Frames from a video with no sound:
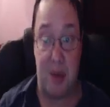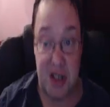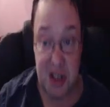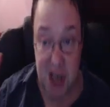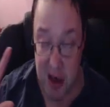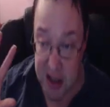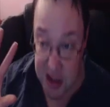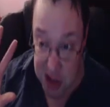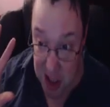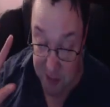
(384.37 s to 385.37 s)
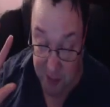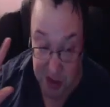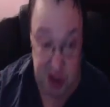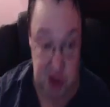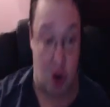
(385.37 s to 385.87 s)
But certainly in terms of the
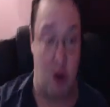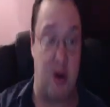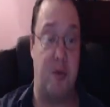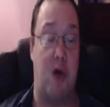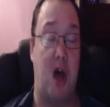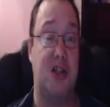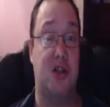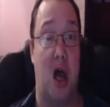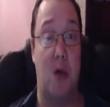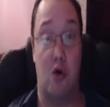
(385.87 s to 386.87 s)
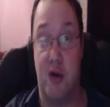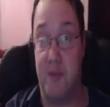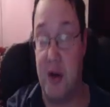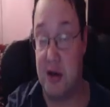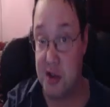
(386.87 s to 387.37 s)
story of The Rise of Skywalker,
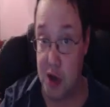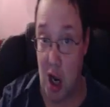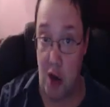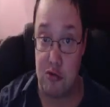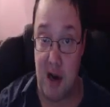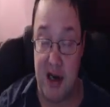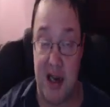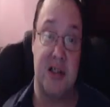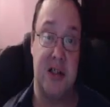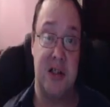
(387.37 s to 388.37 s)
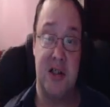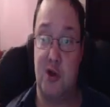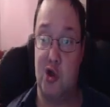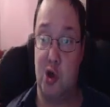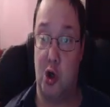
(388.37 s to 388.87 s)
there is no credit
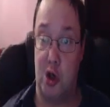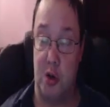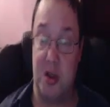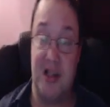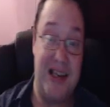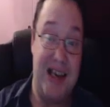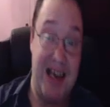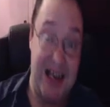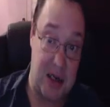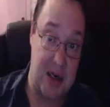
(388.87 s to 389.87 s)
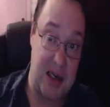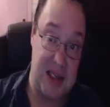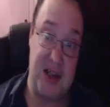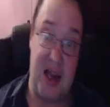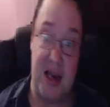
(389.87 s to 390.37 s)
for George Lucas. He isn't
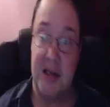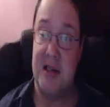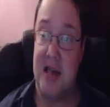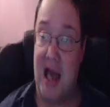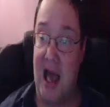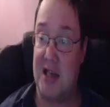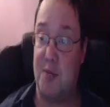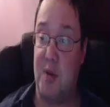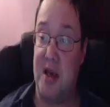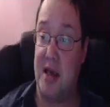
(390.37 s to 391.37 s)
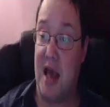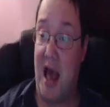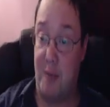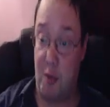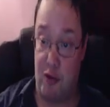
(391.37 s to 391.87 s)
listed as being
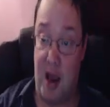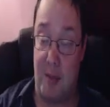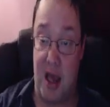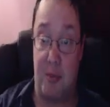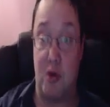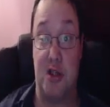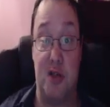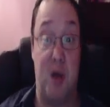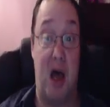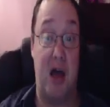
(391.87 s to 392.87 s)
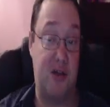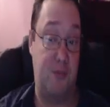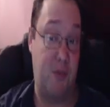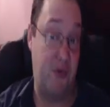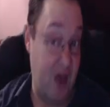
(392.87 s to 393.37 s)
at the premiere because he's part
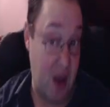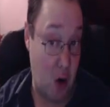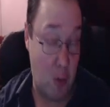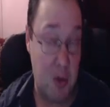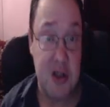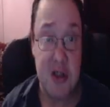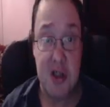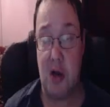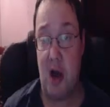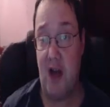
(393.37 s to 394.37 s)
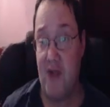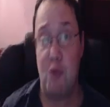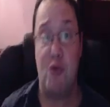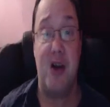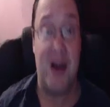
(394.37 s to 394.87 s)
of the film. So I
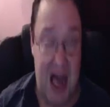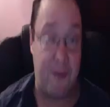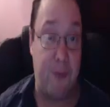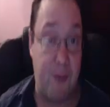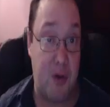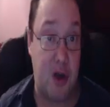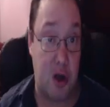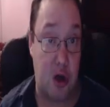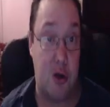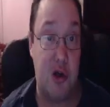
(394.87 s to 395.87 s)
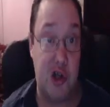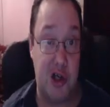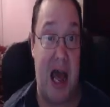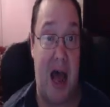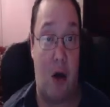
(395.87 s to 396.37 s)
think we're left with the conclusion
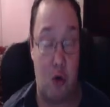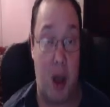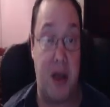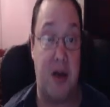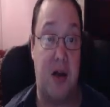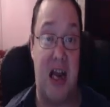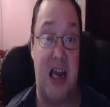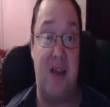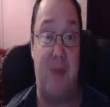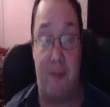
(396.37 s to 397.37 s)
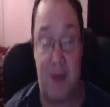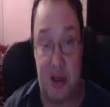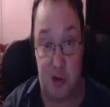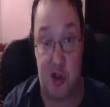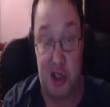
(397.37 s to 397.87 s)
now quite clearly that
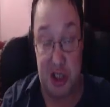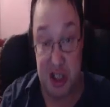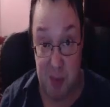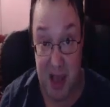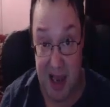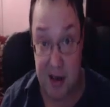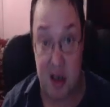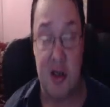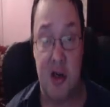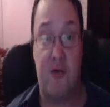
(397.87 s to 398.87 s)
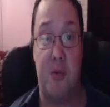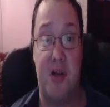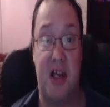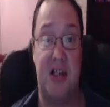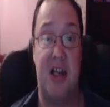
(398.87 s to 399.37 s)
this was just spin from
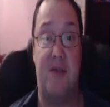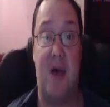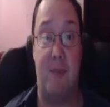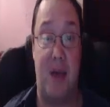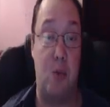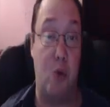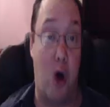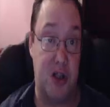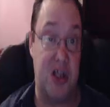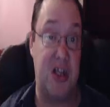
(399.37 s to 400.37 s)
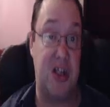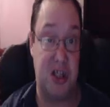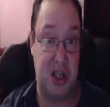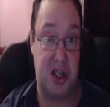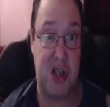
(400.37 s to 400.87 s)
Disney, that they wanted to
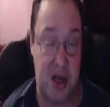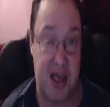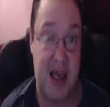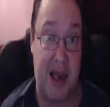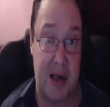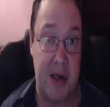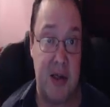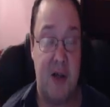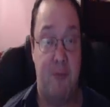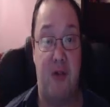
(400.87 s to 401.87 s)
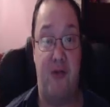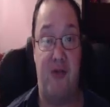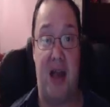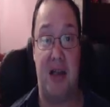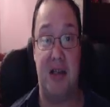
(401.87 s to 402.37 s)
suck in the
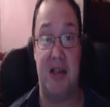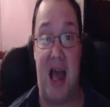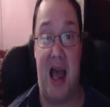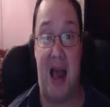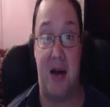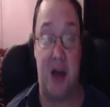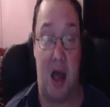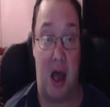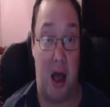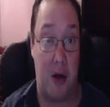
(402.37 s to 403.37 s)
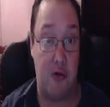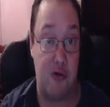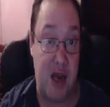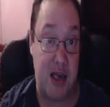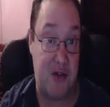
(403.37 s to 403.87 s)
fans and
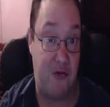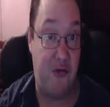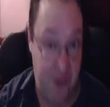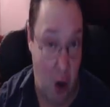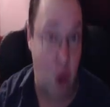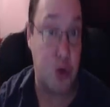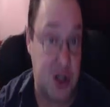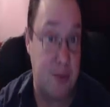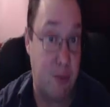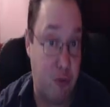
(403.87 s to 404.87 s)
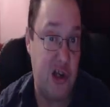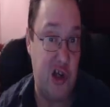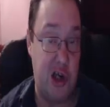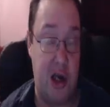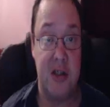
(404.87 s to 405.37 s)
create a false
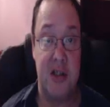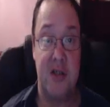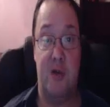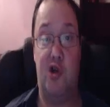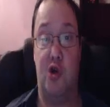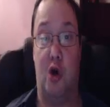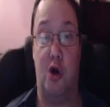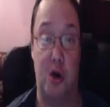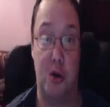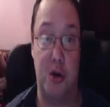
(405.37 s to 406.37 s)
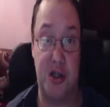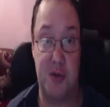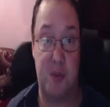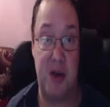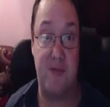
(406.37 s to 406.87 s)
impression that George Lucas
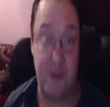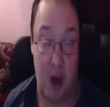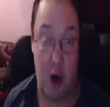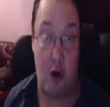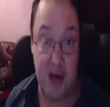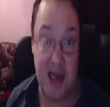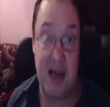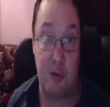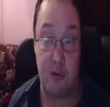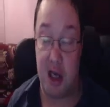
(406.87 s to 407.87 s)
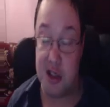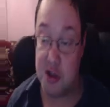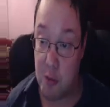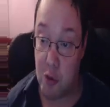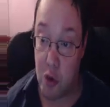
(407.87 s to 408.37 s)
has been involved in The Rise of
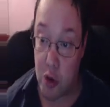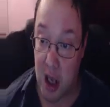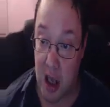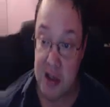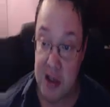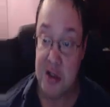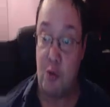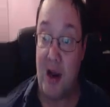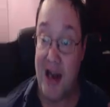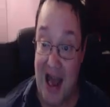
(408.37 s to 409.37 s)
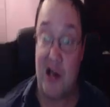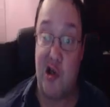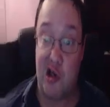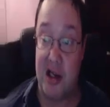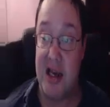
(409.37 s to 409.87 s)
Skywalker, when
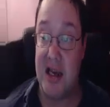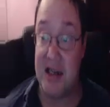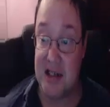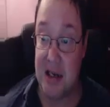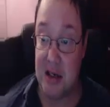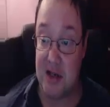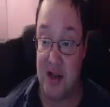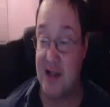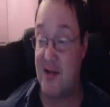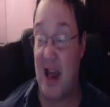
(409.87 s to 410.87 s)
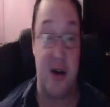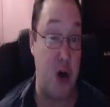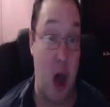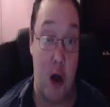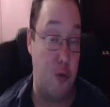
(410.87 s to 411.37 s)
actually it seems he has had
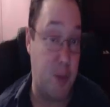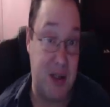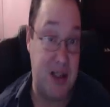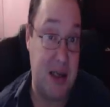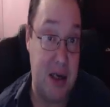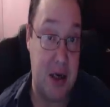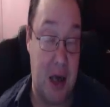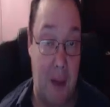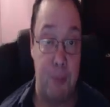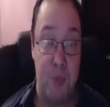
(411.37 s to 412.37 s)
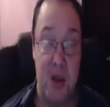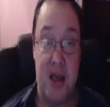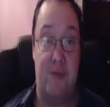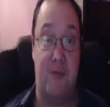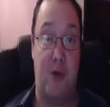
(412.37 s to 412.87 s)
no particular
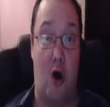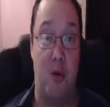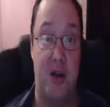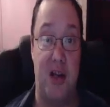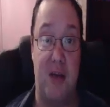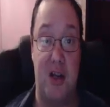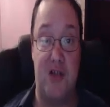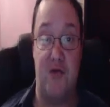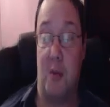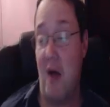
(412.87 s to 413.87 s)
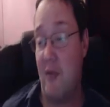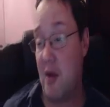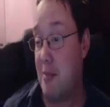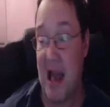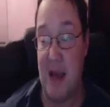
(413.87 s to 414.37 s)
involvement in this film, other
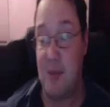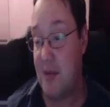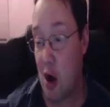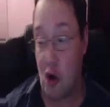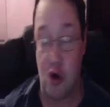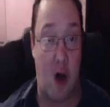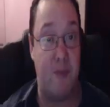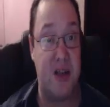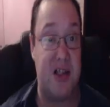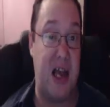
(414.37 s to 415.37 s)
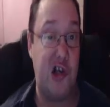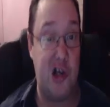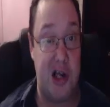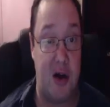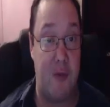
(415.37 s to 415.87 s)
than maybe the odd conversation
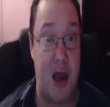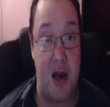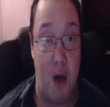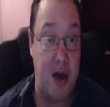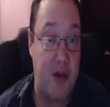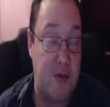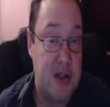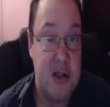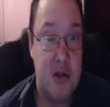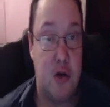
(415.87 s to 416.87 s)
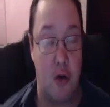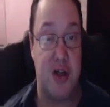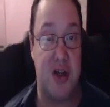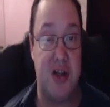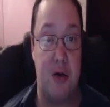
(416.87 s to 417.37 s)
here and there. He might have gone
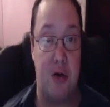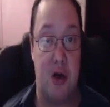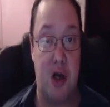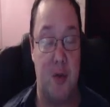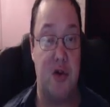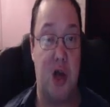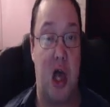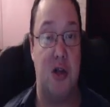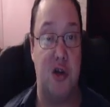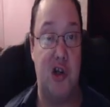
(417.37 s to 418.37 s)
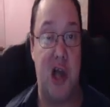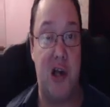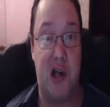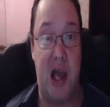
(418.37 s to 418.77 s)
to dinner a couple of times with J.J.